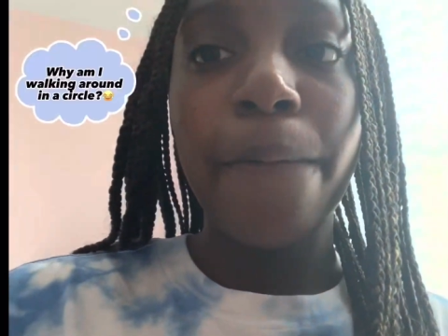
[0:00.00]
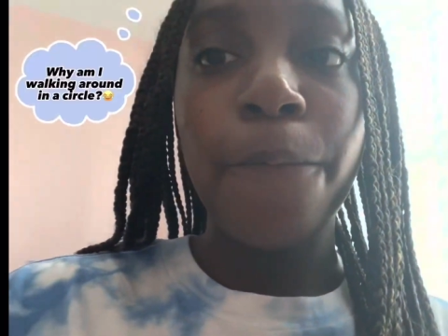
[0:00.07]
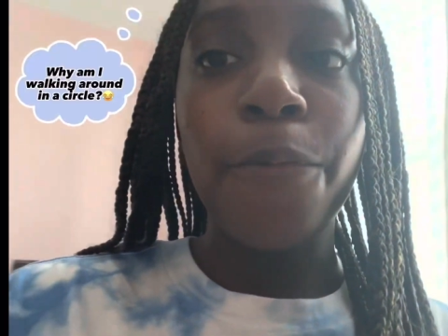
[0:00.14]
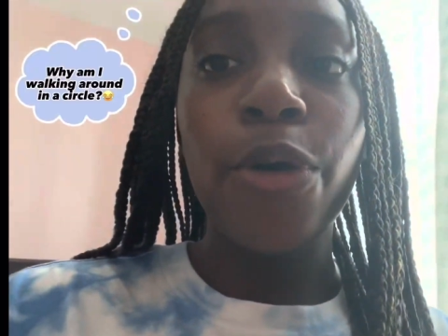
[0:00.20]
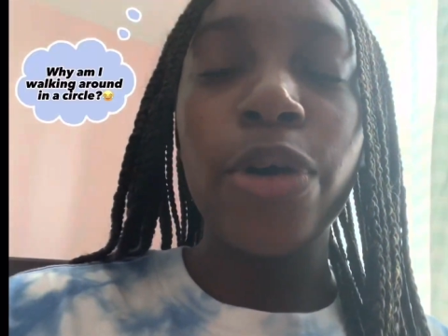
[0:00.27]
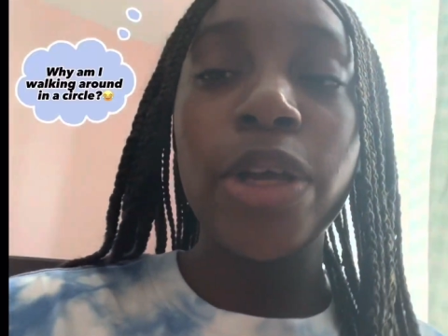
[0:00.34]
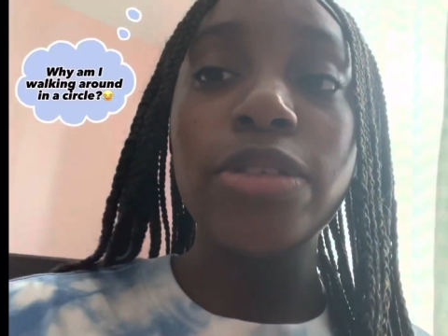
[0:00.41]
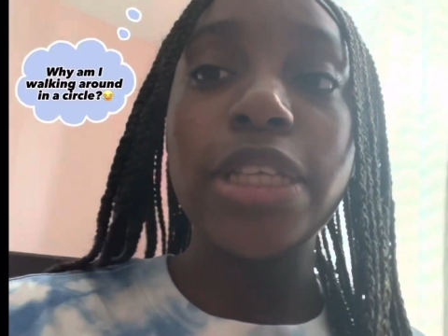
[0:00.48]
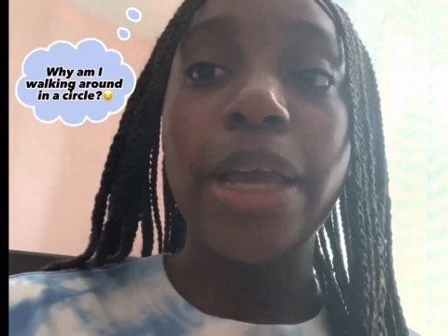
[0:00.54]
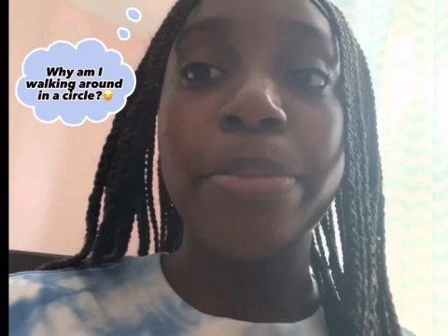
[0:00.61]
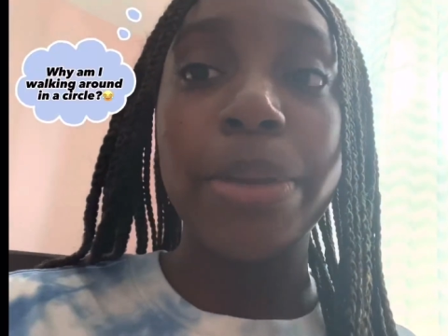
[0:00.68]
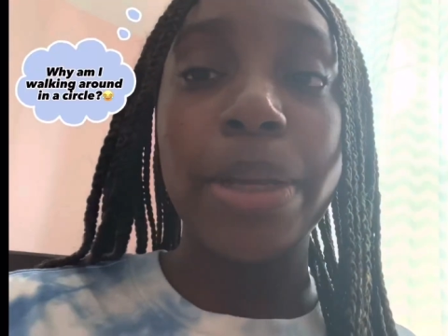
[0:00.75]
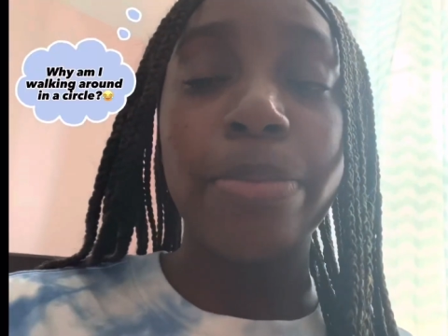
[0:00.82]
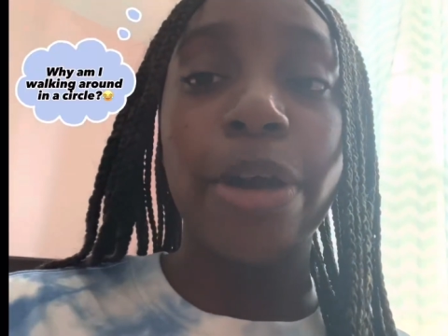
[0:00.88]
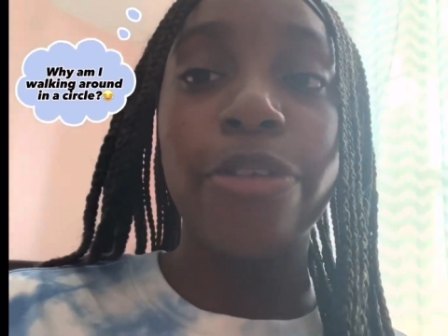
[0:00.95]
well it was like
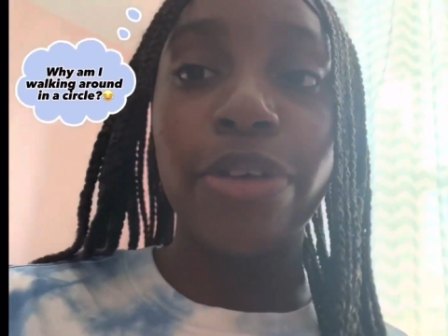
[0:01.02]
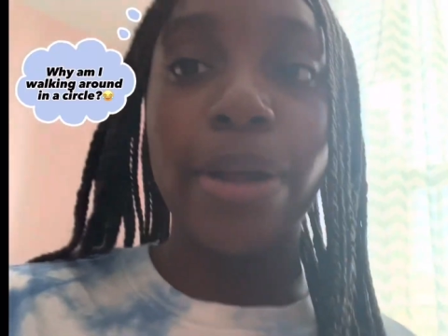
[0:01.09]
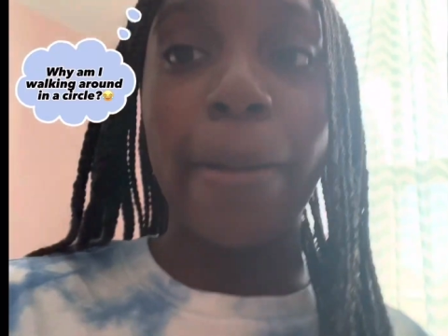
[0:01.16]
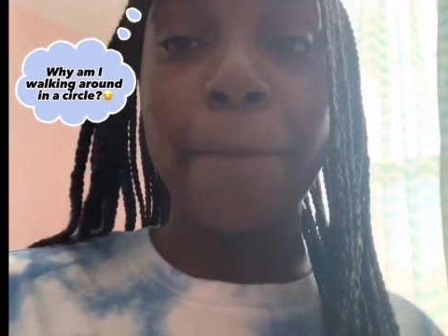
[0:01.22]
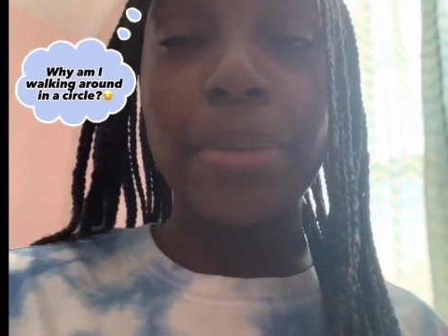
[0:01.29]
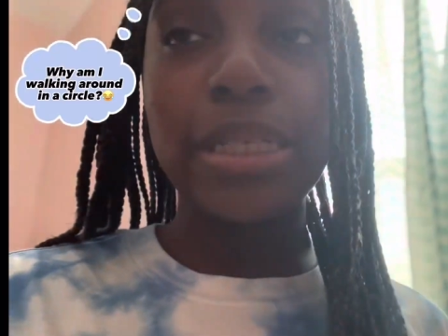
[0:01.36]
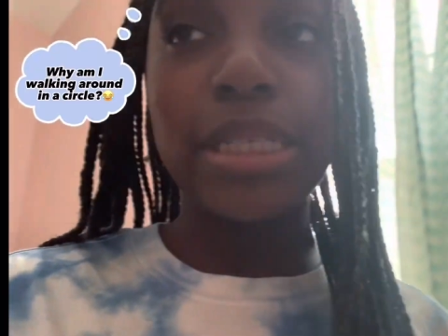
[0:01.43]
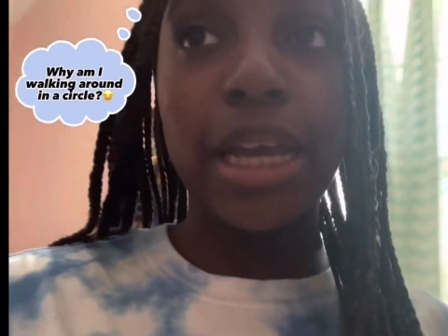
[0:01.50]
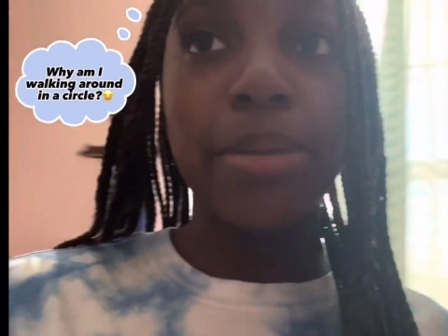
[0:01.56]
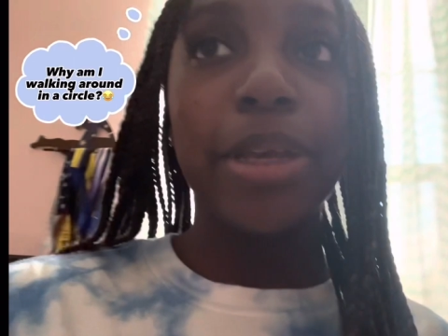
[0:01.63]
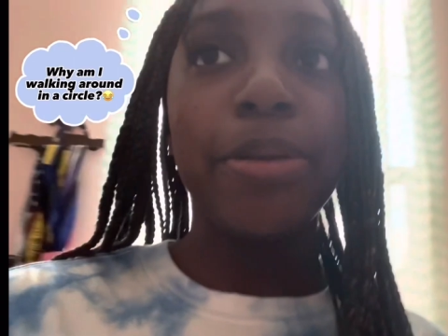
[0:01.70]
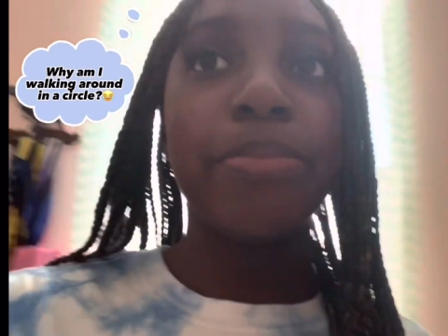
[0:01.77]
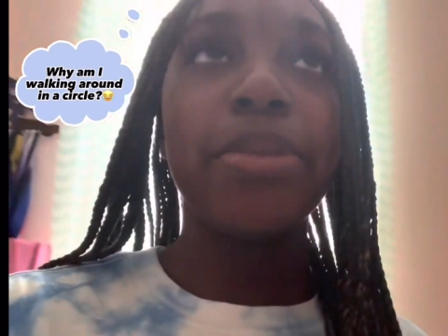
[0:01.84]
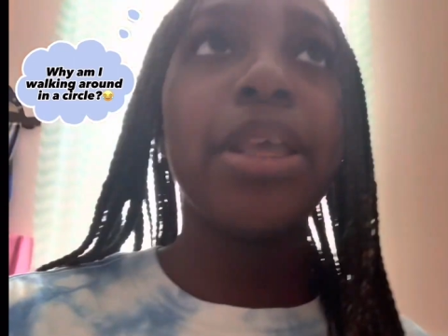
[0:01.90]
me and my friend beside me